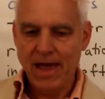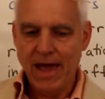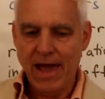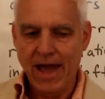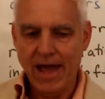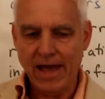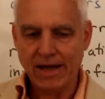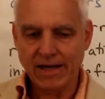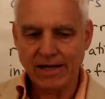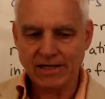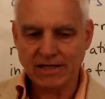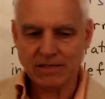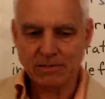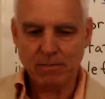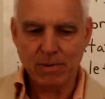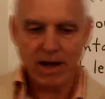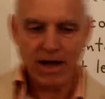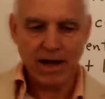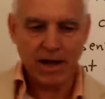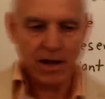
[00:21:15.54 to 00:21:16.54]
And it's
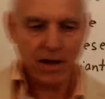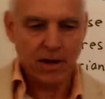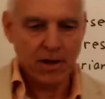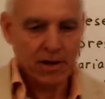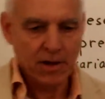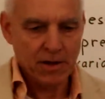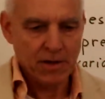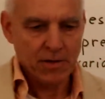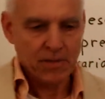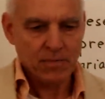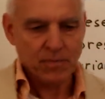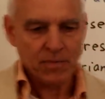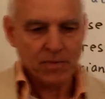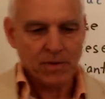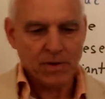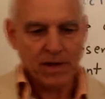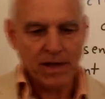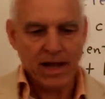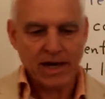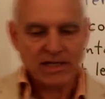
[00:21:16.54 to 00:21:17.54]
by
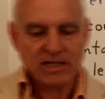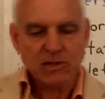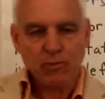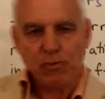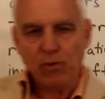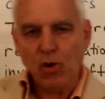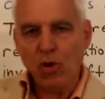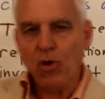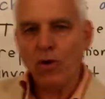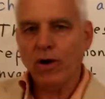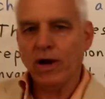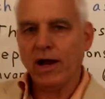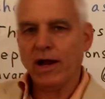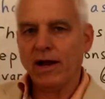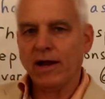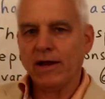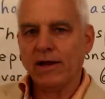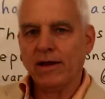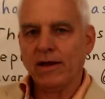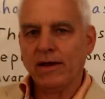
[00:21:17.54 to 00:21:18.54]

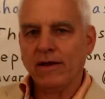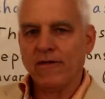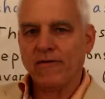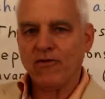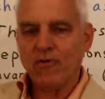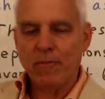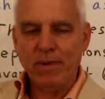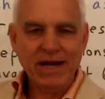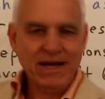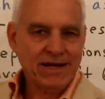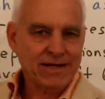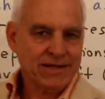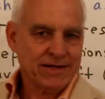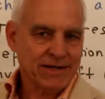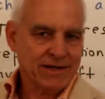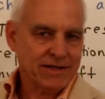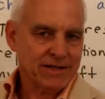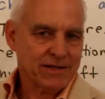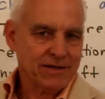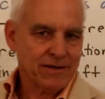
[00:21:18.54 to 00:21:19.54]
exploring
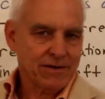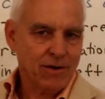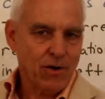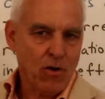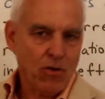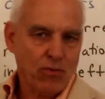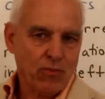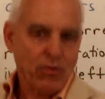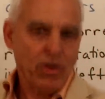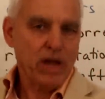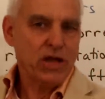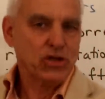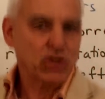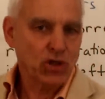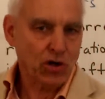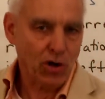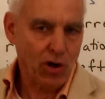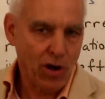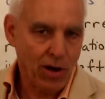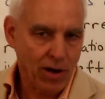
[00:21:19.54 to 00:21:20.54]
Frobenius's
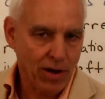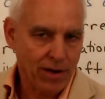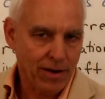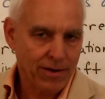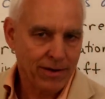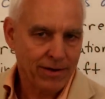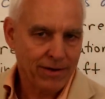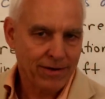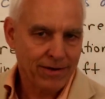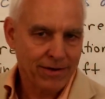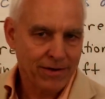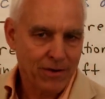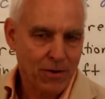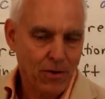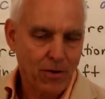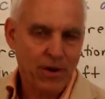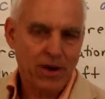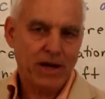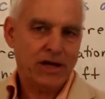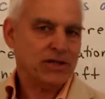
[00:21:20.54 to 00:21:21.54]
original
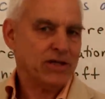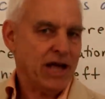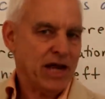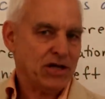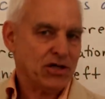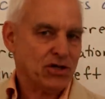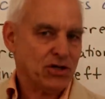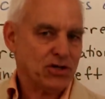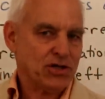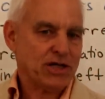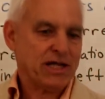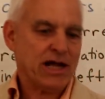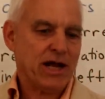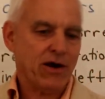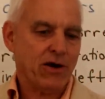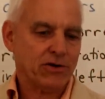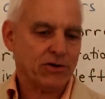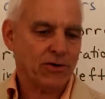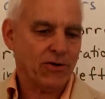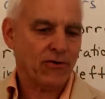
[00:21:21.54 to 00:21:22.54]
orientation to
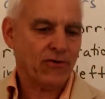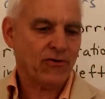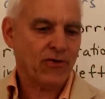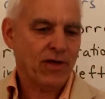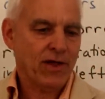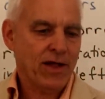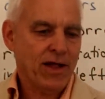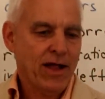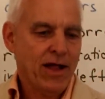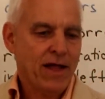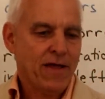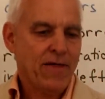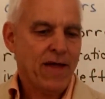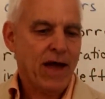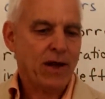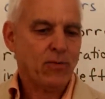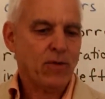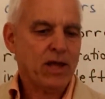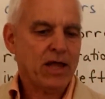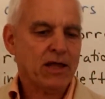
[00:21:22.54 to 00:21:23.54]
characters
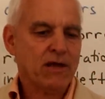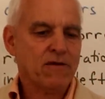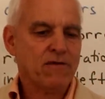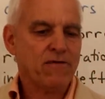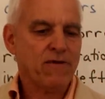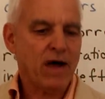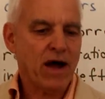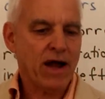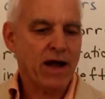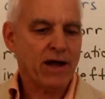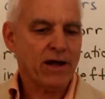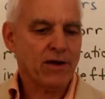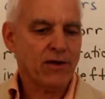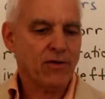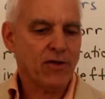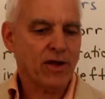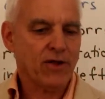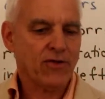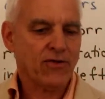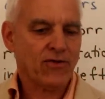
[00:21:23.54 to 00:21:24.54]
that we can find
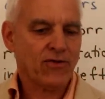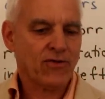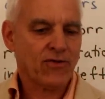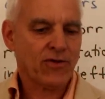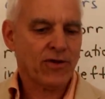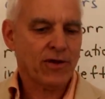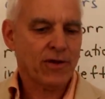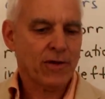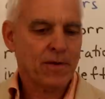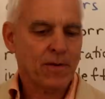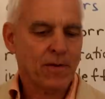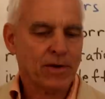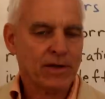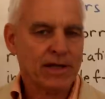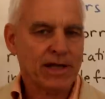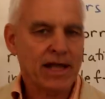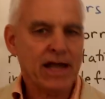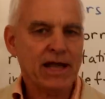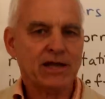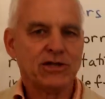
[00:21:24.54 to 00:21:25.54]
this
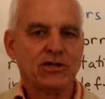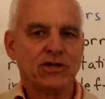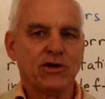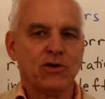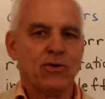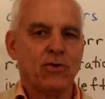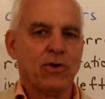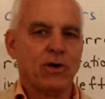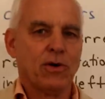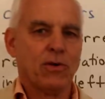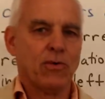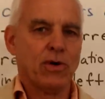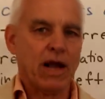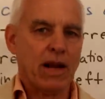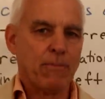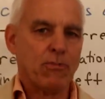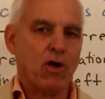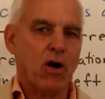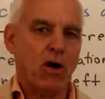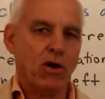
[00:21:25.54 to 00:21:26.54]
link to what
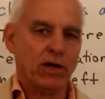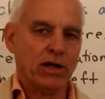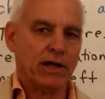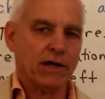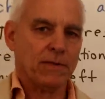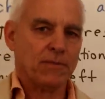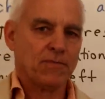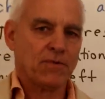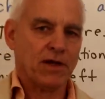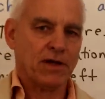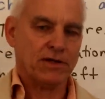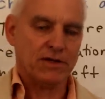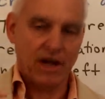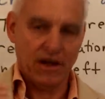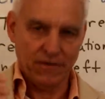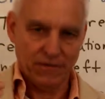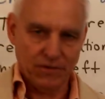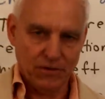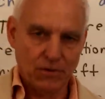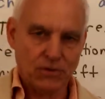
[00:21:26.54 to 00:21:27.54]
I'm calling
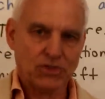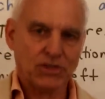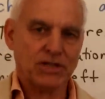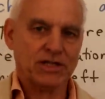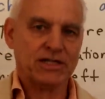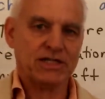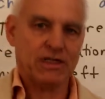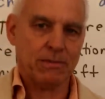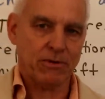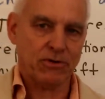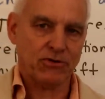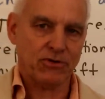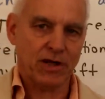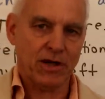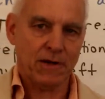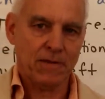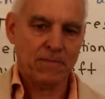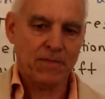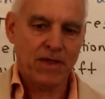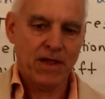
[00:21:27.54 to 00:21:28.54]
diffusion
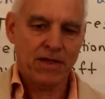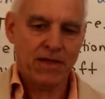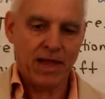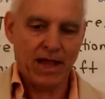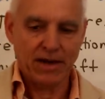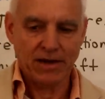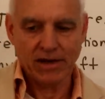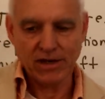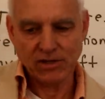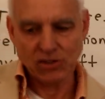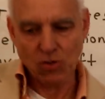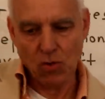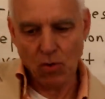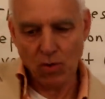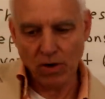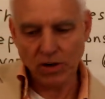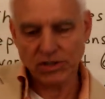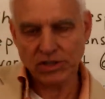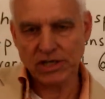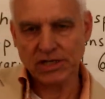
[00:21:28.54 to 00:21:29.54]
symmetry. That its
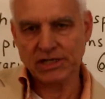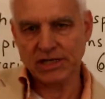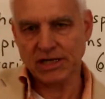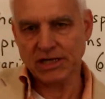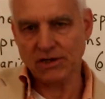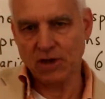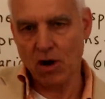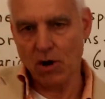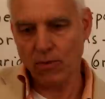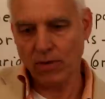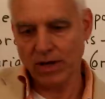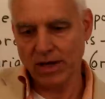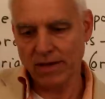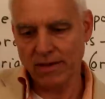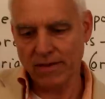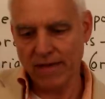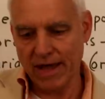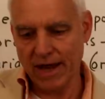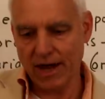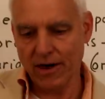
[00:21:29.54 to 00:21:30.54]
origins is already
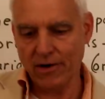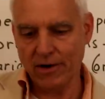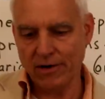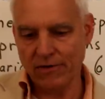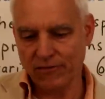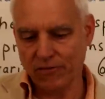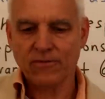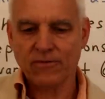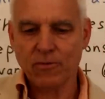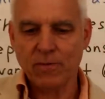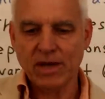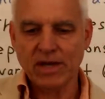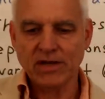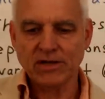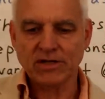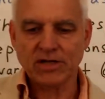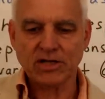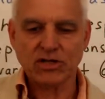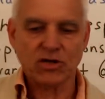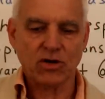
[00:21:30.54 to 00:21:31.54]
there in
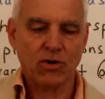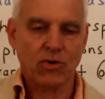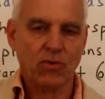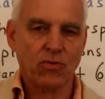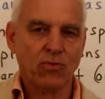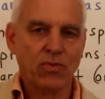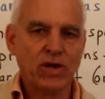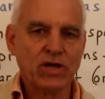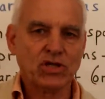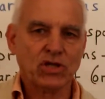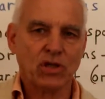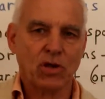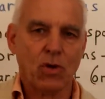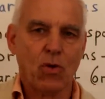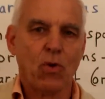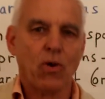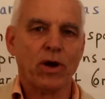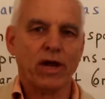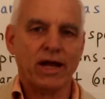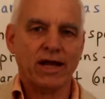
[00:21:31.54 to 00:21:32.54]
Frobenius's original
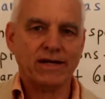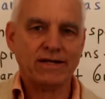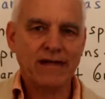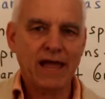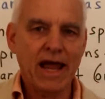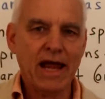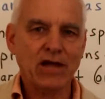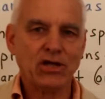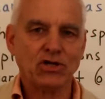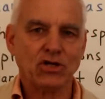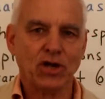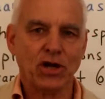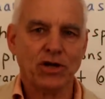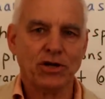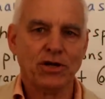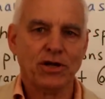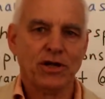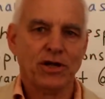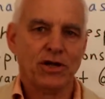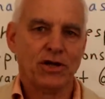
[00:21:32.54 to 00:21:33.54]

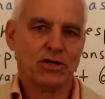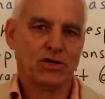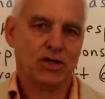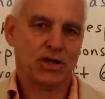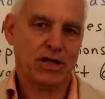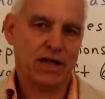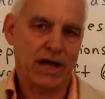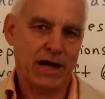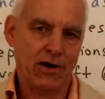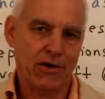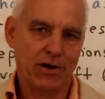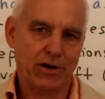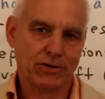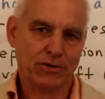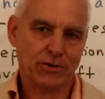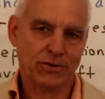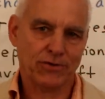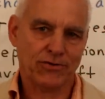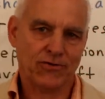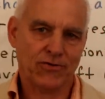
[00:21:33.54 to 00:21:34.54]
orientation to
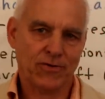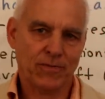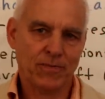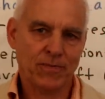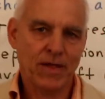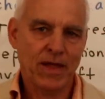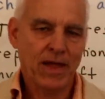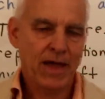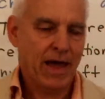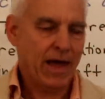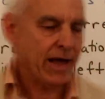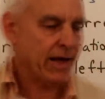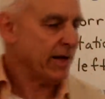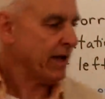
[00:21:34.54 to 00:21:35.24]
characters. And